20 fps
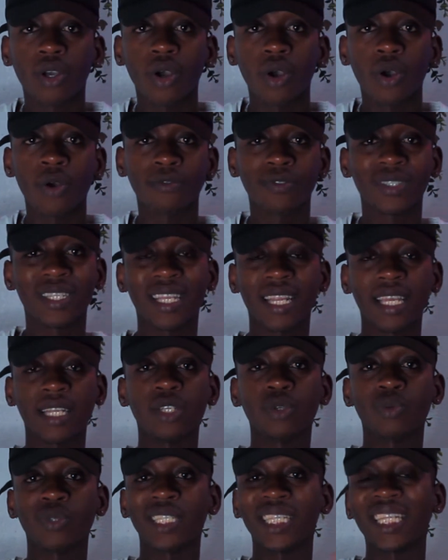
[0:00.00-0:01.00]
of
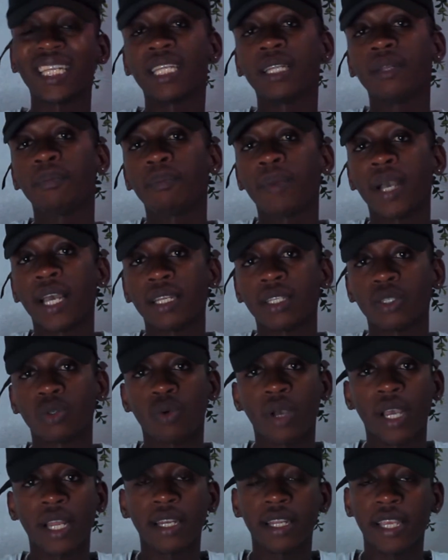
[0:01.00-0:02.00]
trading with real money
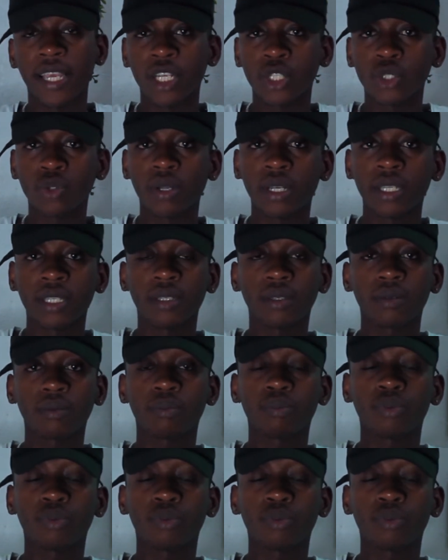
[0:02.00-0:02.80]
while actually